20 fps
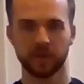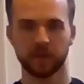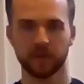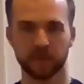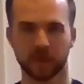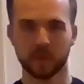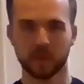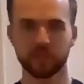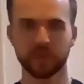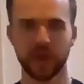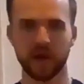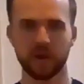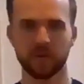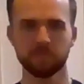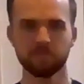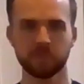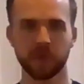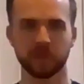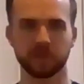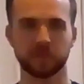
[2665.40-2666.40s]
Come
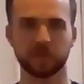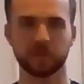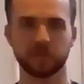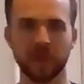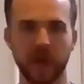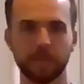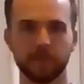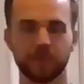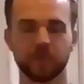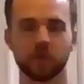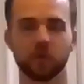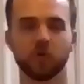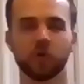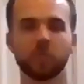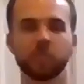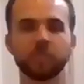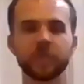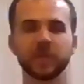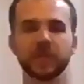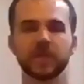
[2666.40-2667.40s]
down, I stop for a
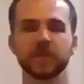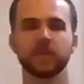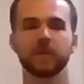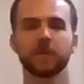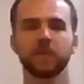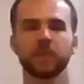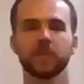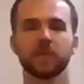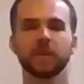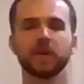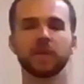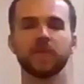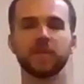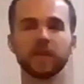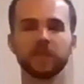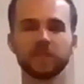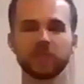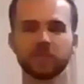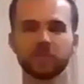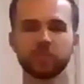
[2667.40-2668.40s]
whole beat.
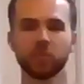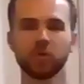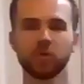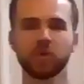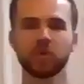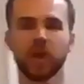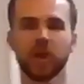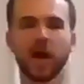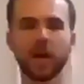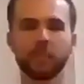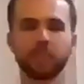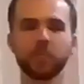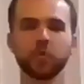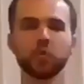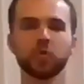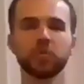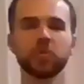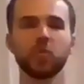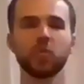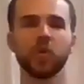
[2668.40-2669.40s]
This is important. I
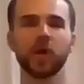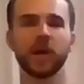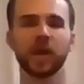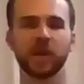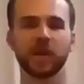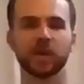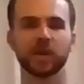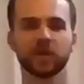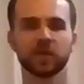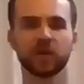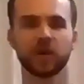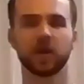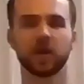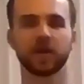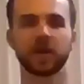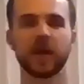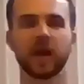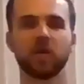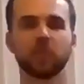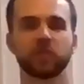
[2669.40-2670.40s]
pull away on
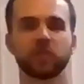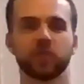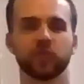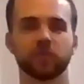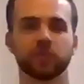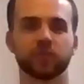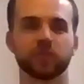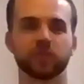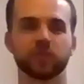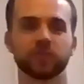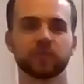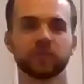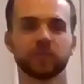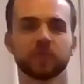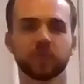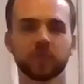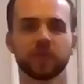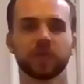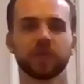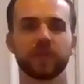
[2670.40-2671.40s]
count 2.
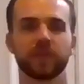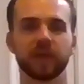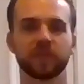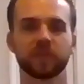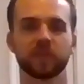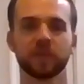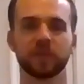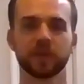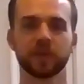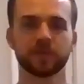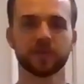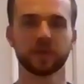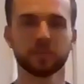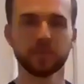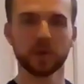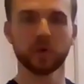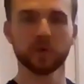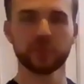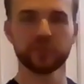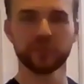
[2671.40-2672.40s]
That's a different
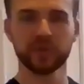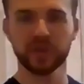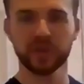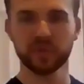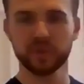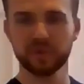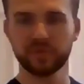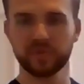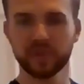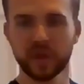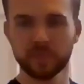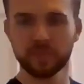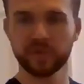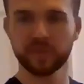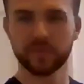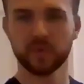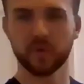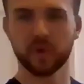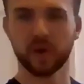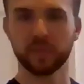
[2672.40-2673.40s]
motion than we've done
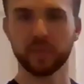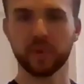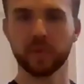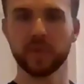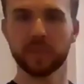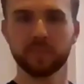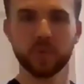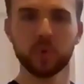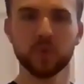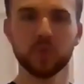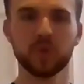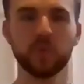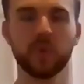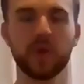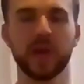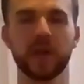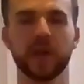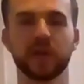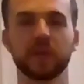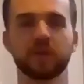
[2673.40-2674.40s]
before, but we pull
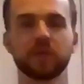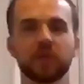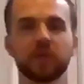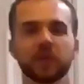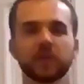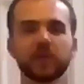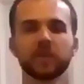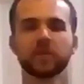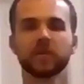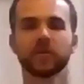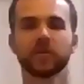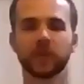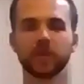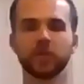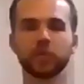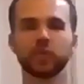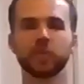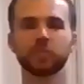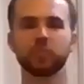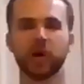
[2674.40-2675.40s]
away. And
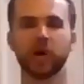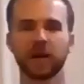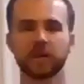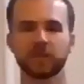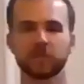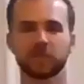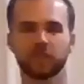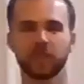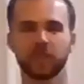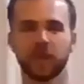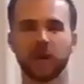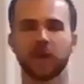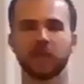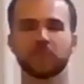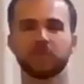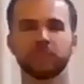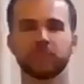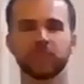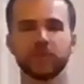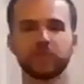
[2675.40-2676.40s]
you can practice
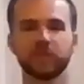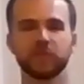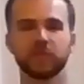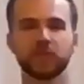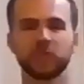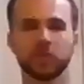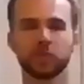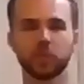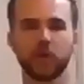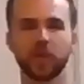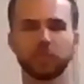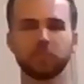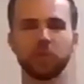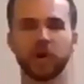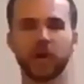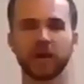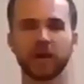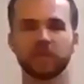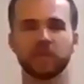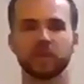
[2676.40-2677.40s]
that. This is a good way to
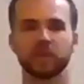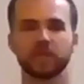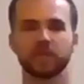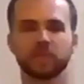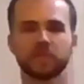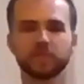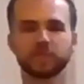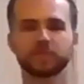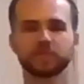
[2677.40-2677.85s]
practice.